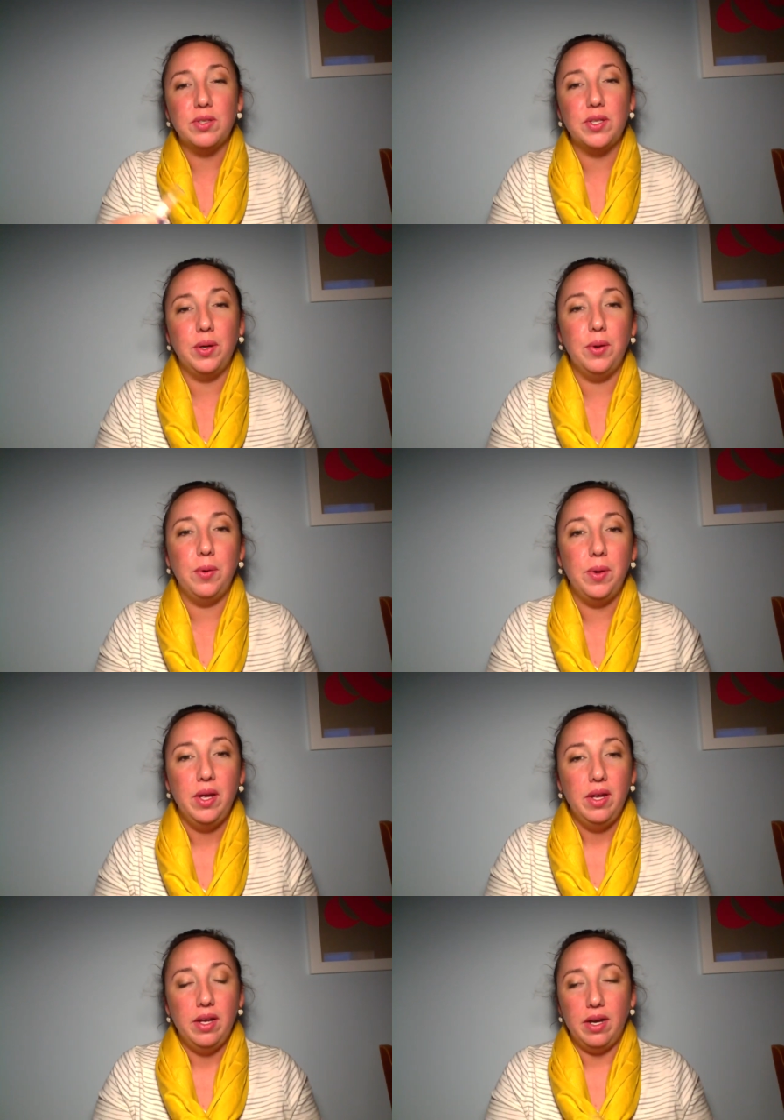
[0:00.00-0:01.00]
So
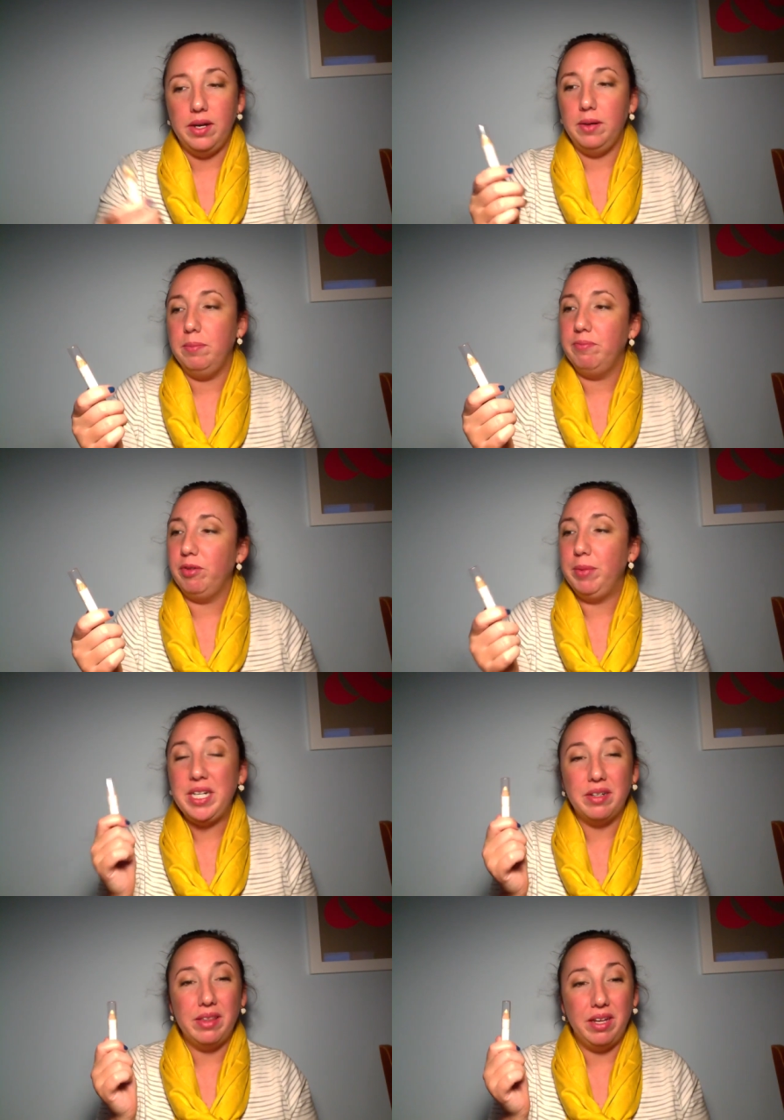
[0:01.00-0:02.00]
um, for me
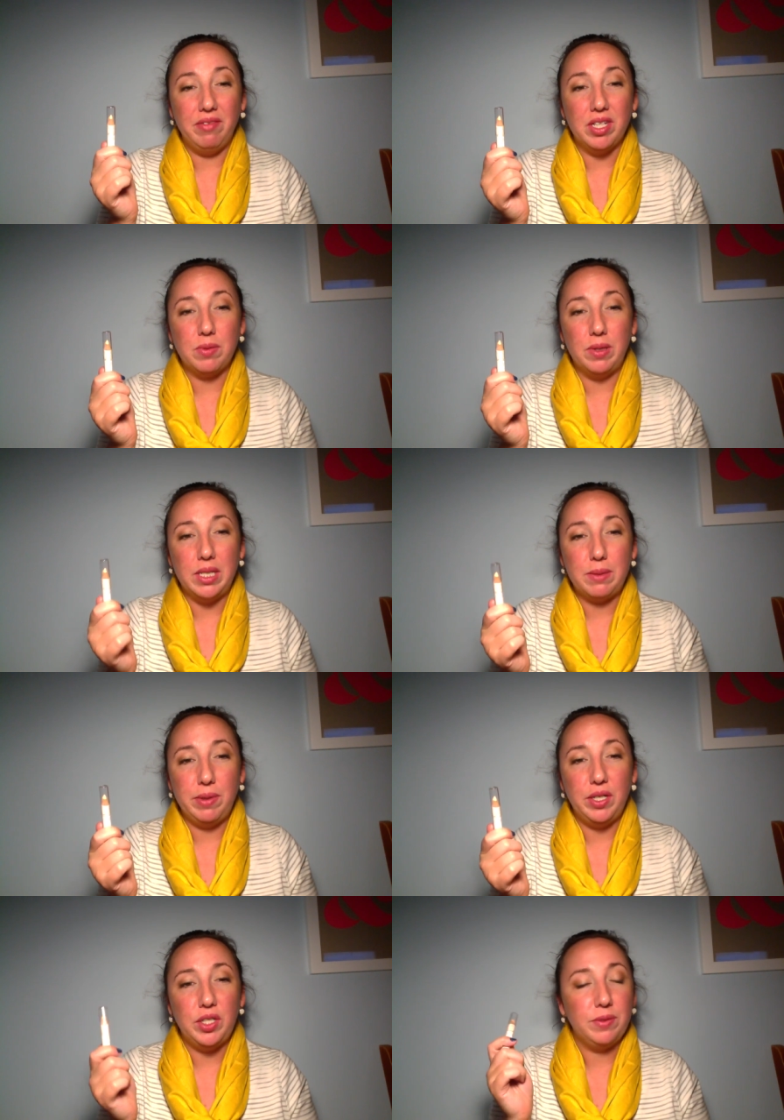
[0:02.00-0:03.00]
to love this one this
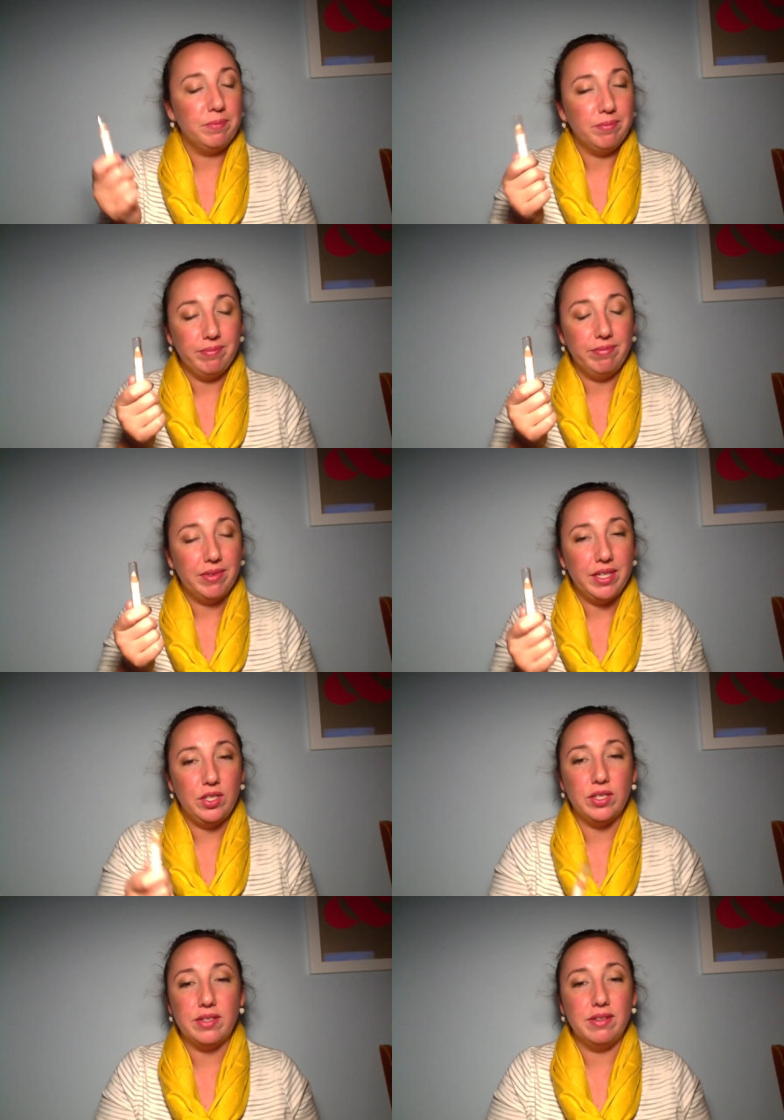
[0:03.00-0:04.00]
much
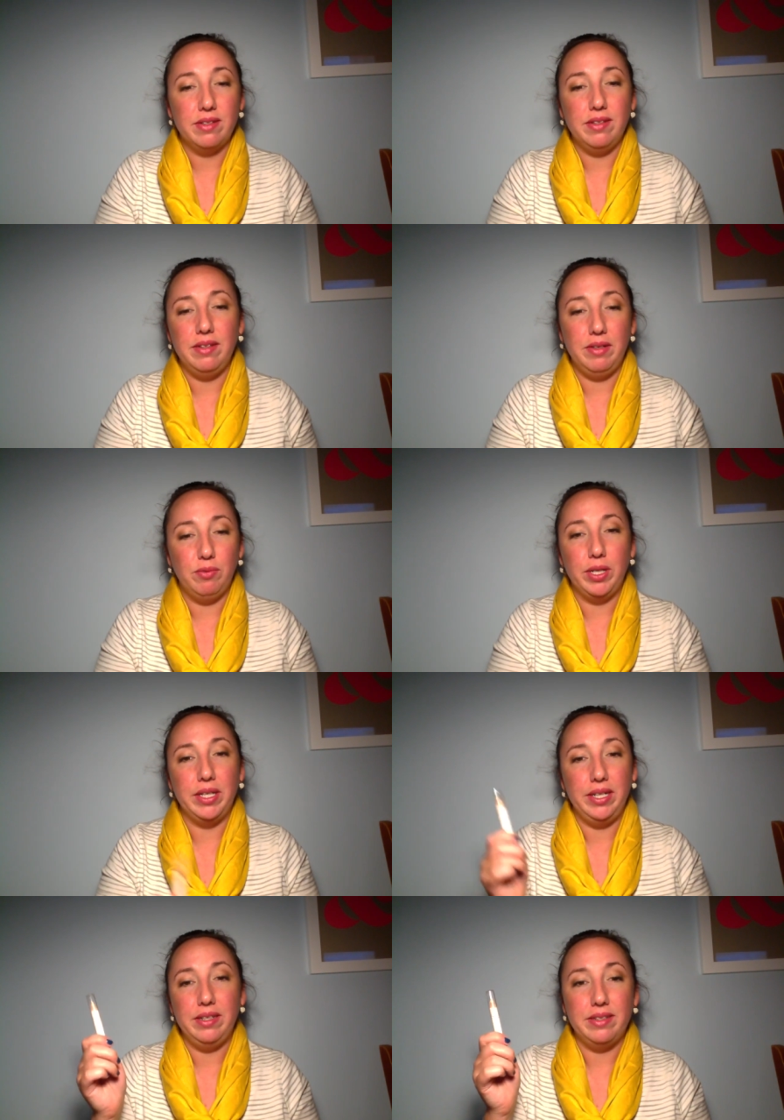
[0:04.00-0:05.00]
just
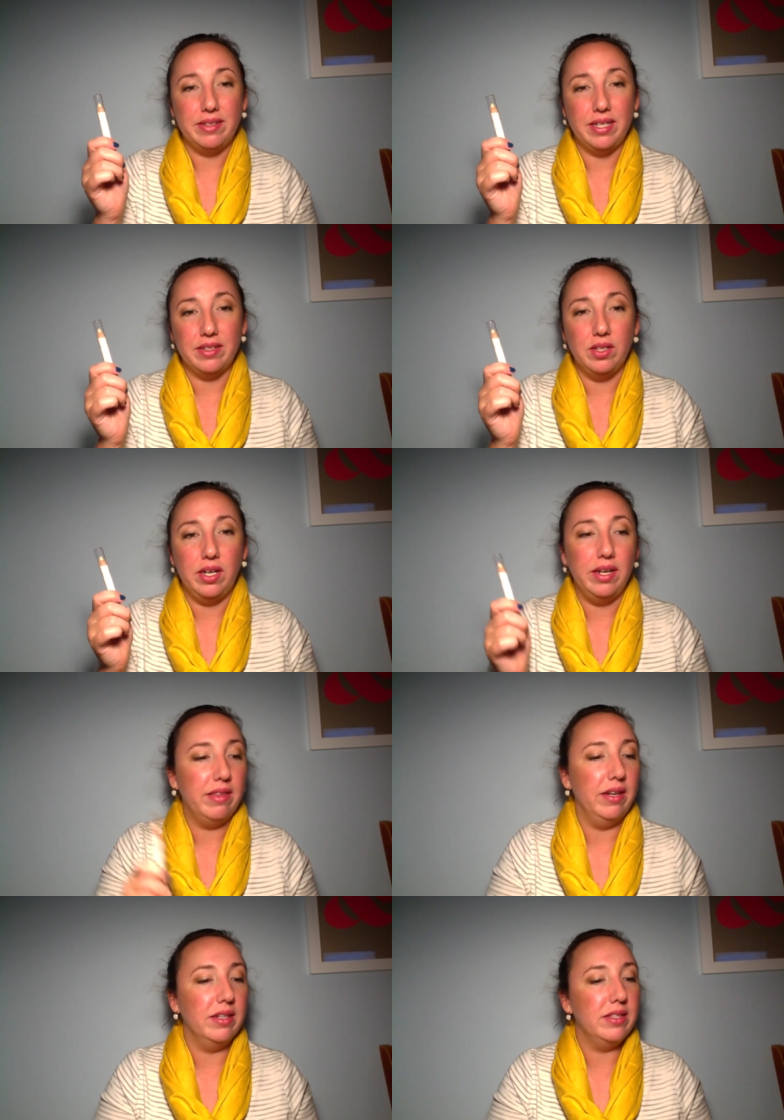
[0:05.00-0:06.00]
really says a lot, I
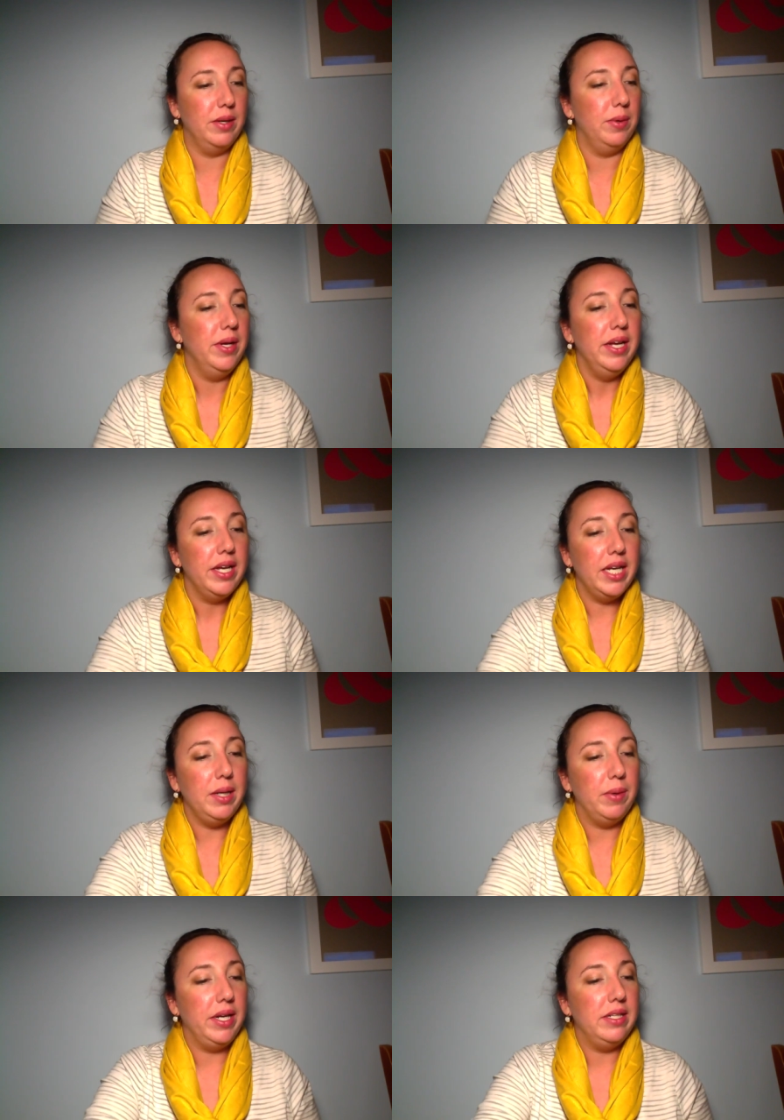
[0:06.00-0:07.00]
think. So
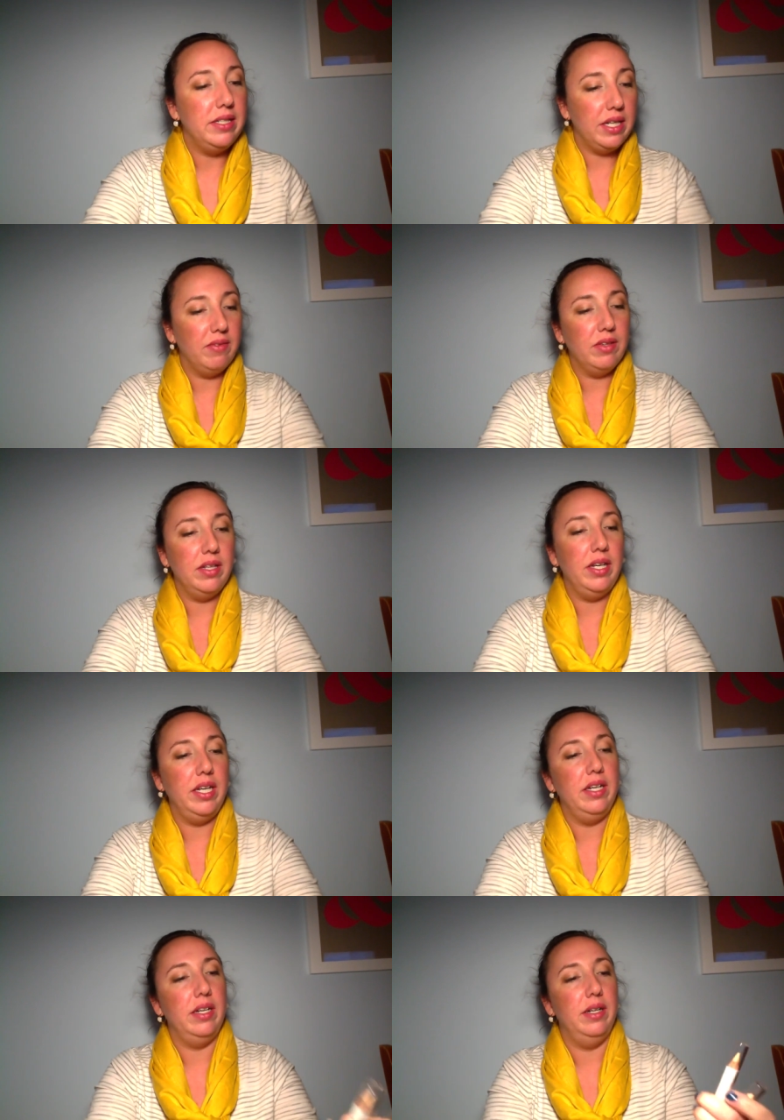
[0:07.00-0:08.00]
anyway,
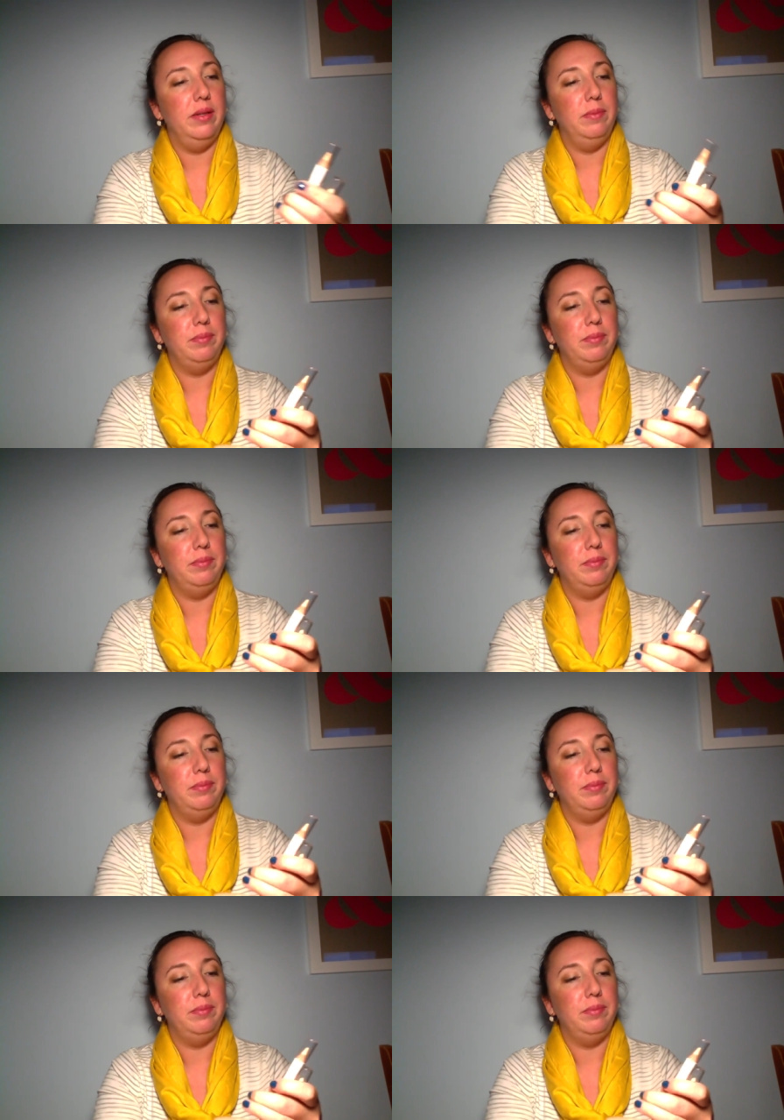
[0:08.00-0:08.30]
definitely, um,